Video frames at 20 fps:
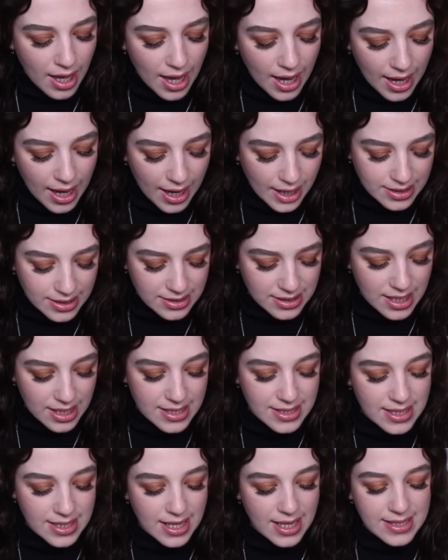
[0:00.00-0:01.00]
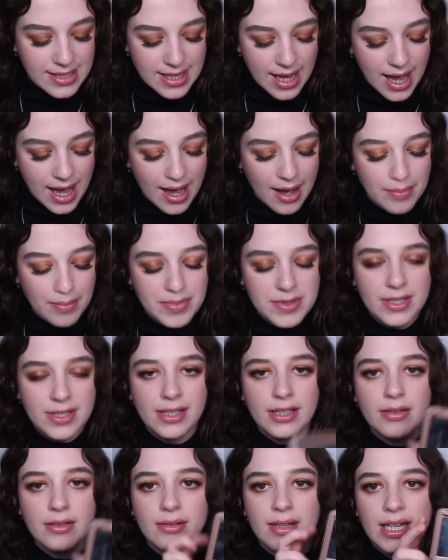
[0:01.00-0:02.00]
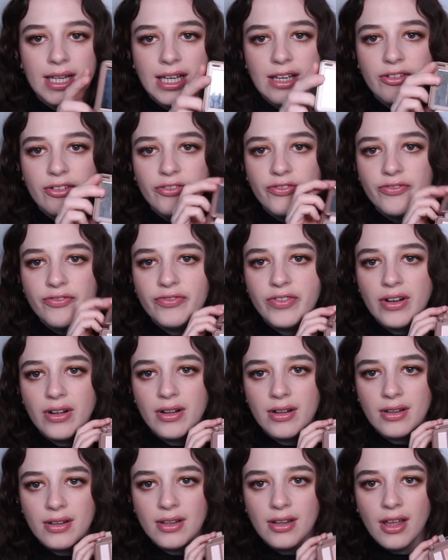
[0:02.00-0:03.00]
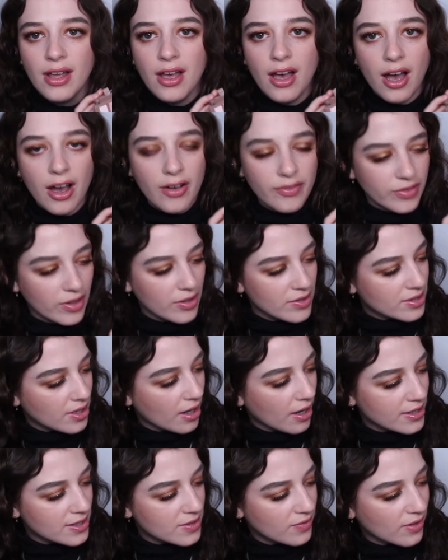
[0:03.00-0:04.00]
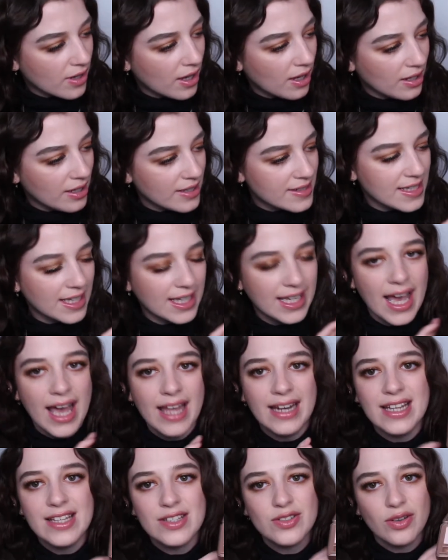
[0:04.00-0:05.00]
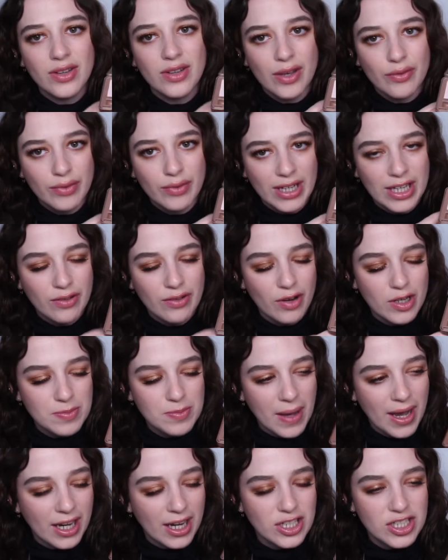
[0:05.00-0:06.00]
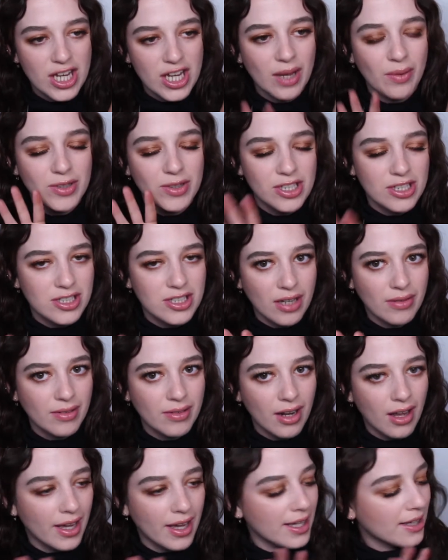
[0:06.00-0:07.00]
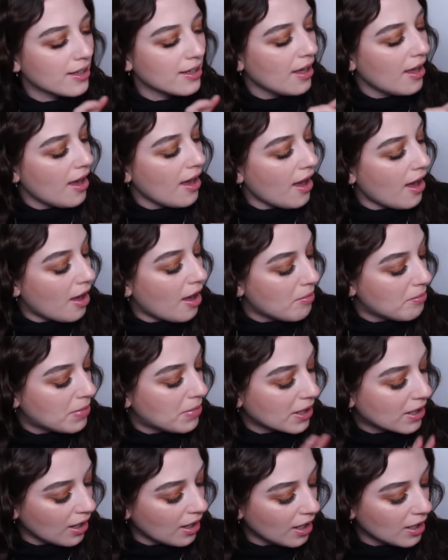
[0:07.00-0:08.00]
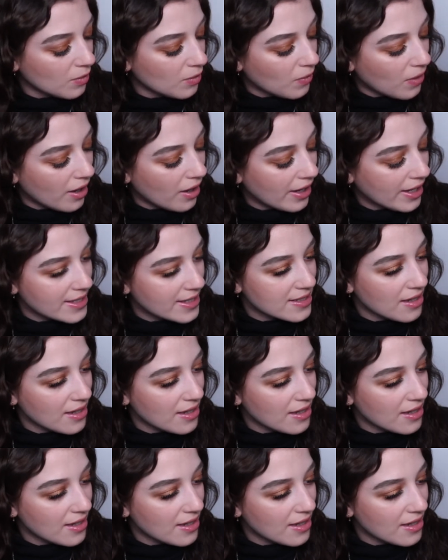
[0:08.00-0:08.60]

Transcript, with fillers: and this is absolutely full of those kinds of colours. Again, it's got that really gross packaging, which I don't like, um, but colour-wise,